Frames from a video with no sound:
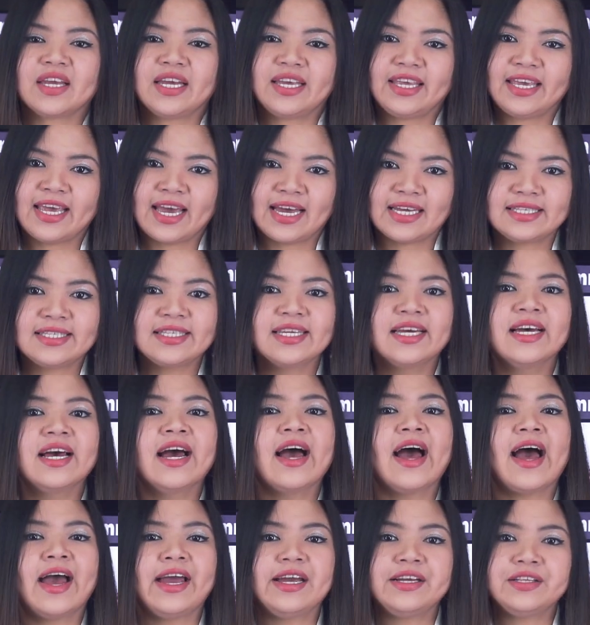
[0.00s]
Yes,
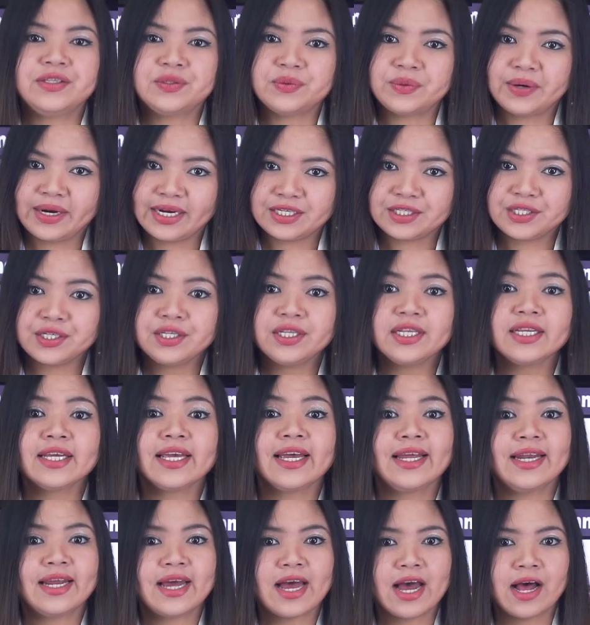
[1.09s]
hydration
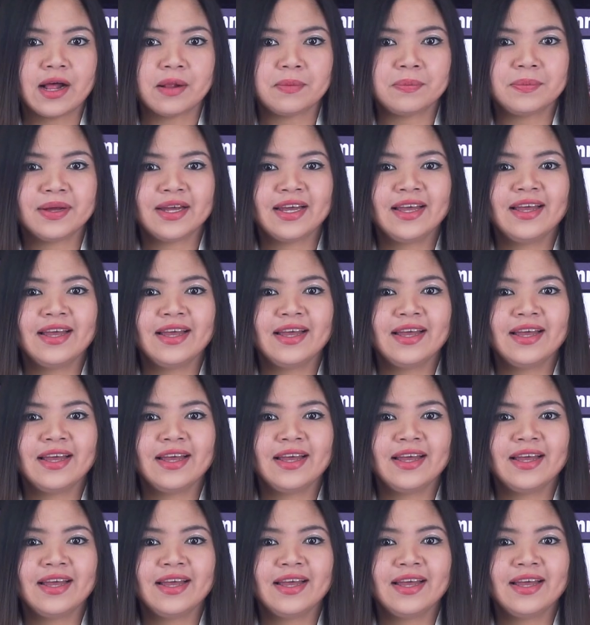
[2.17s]
can help.